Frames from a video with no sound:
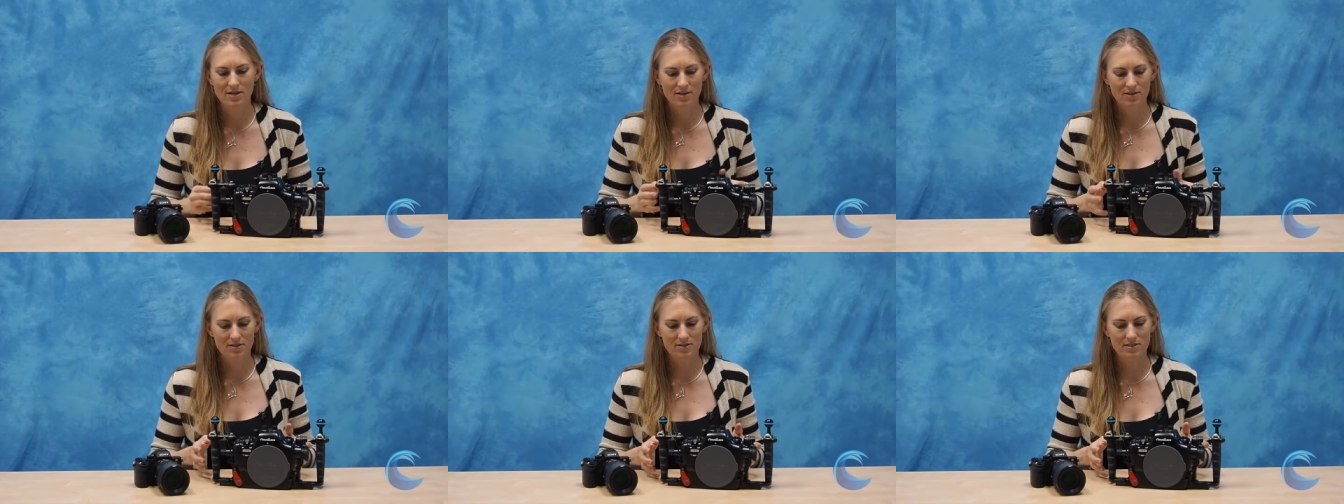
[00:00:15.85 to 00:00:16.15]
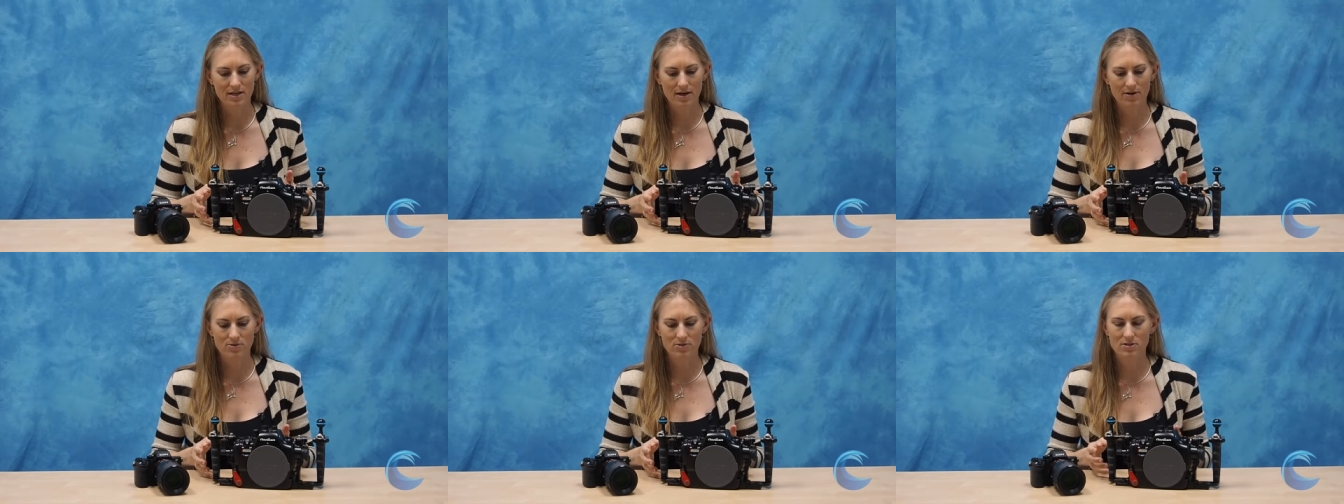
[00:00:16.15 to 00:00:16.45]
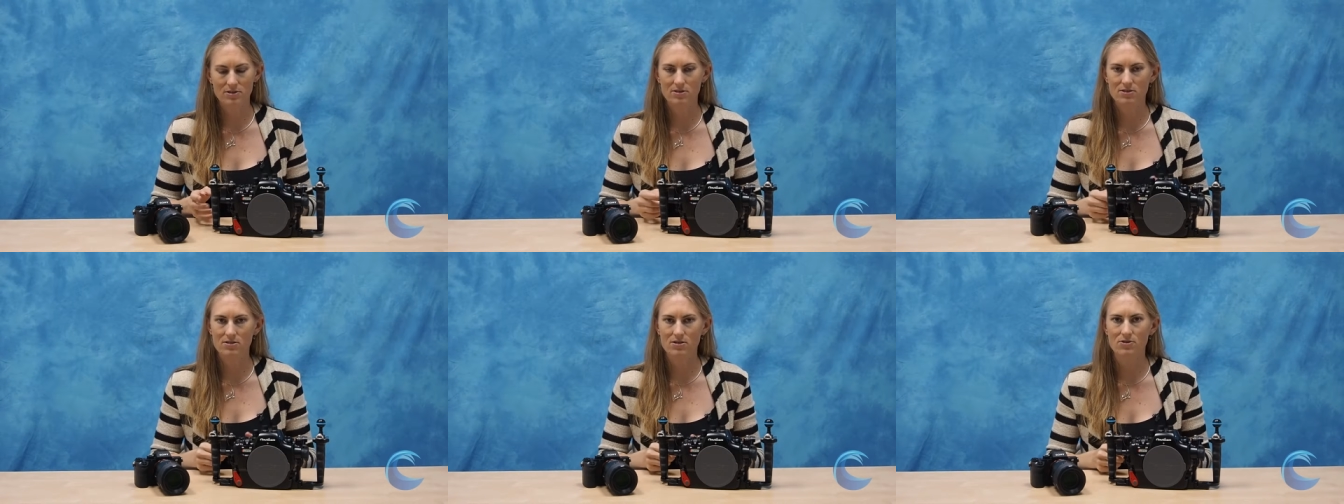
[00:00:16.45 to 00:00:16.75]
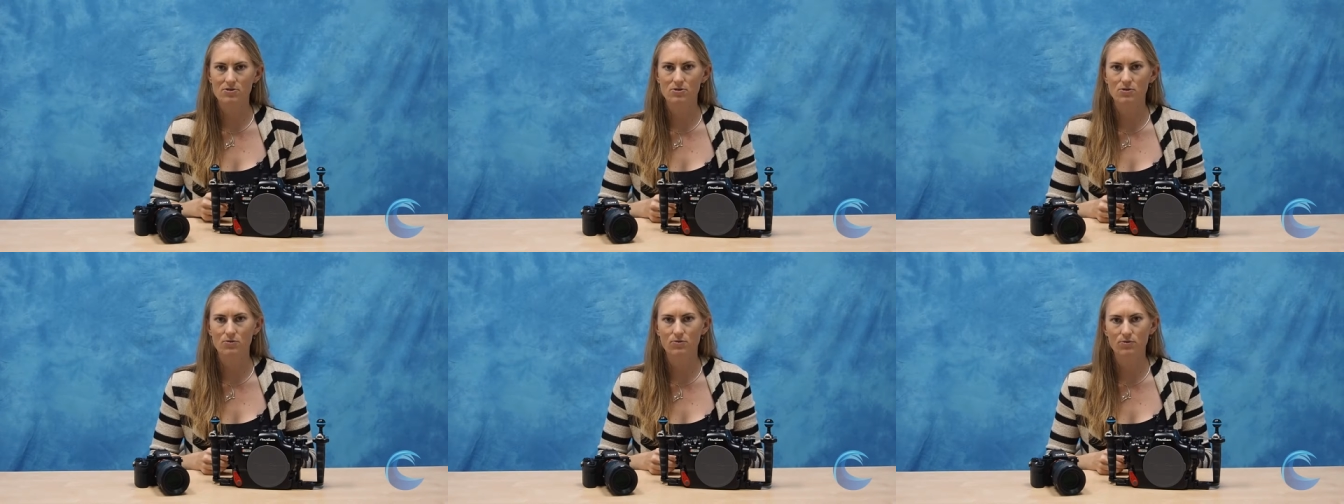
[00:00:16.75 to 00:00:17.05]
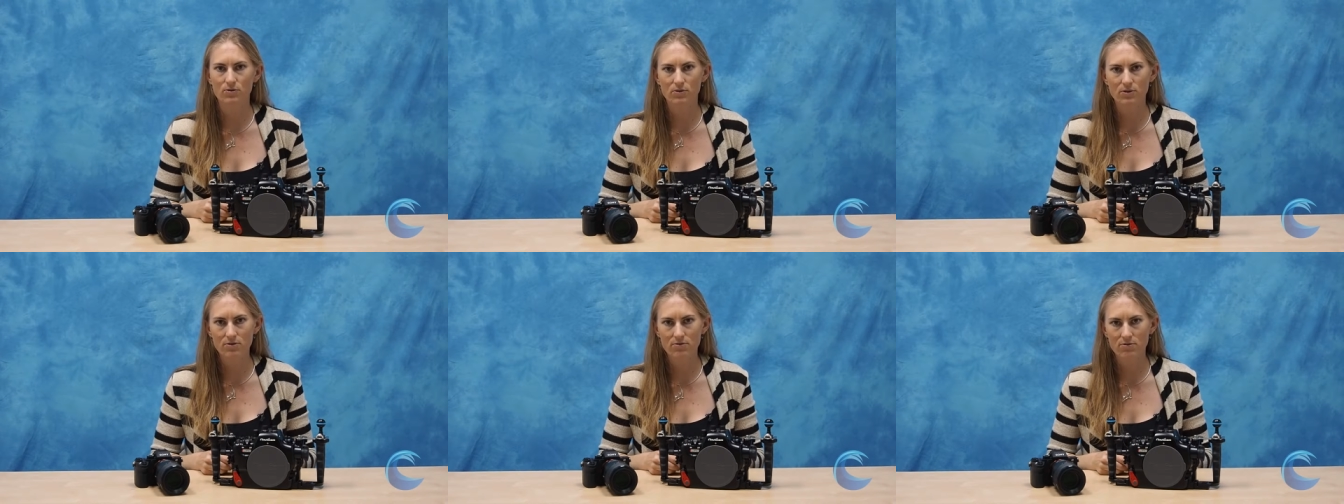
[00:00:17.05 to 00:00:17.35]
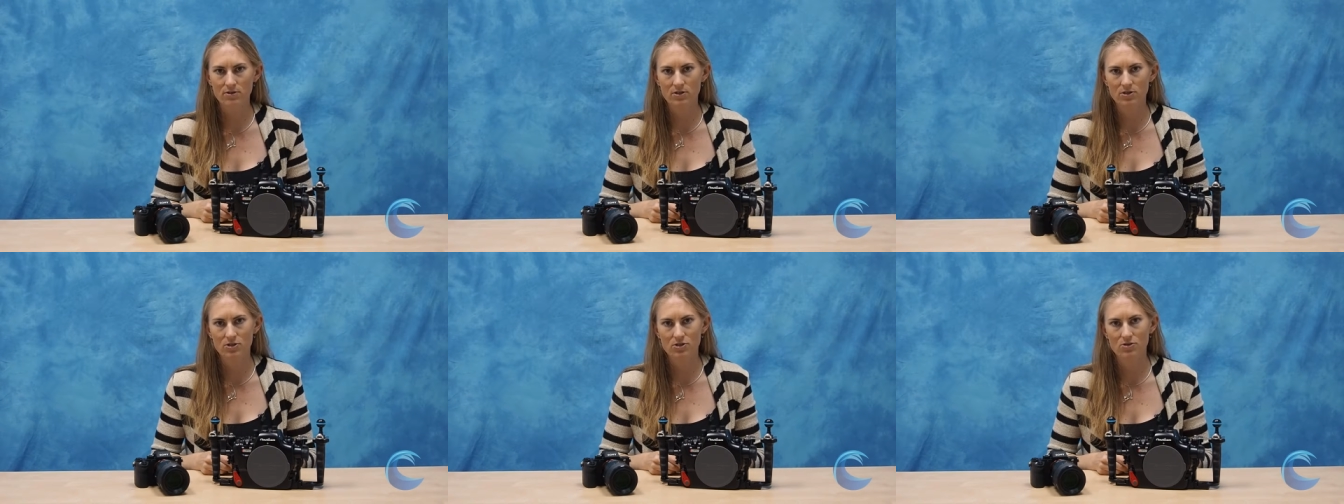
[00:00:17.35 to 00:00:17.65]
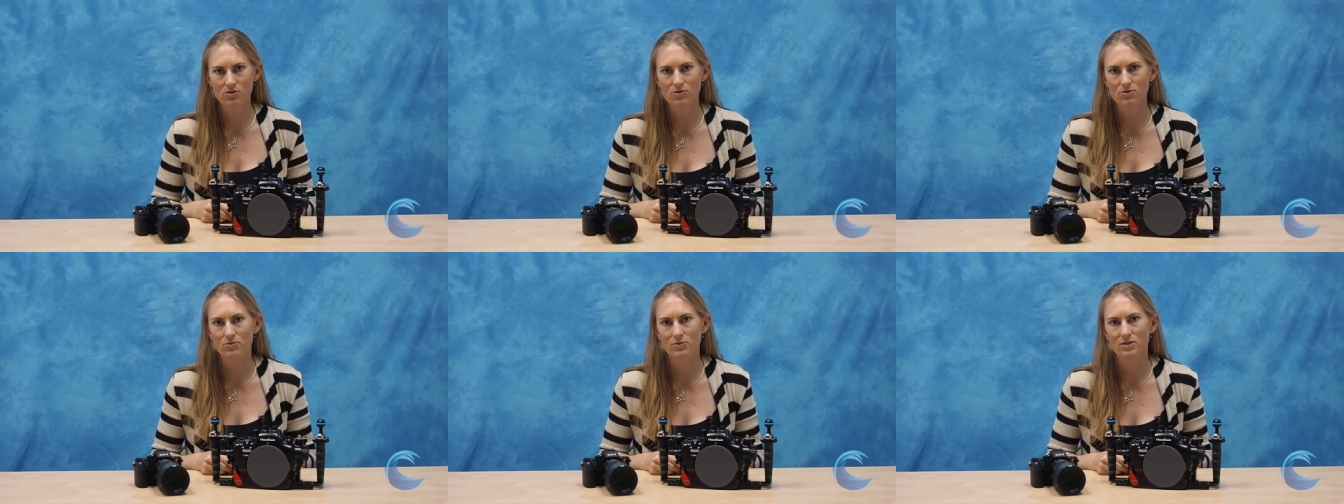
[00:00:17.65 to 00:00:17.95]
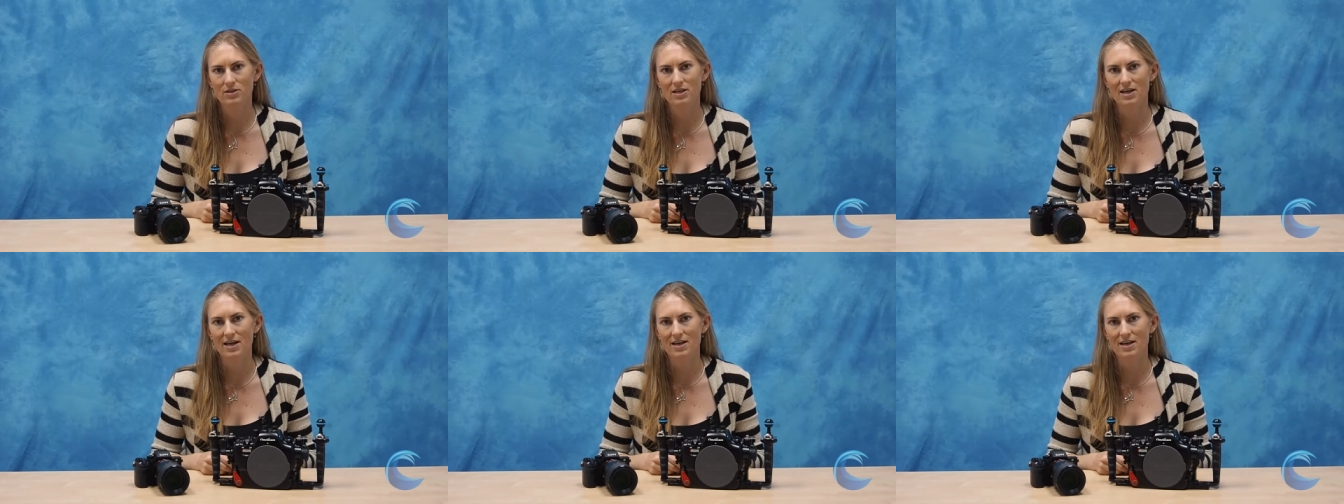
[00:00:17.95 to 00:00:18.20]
This housing is also fully functional with the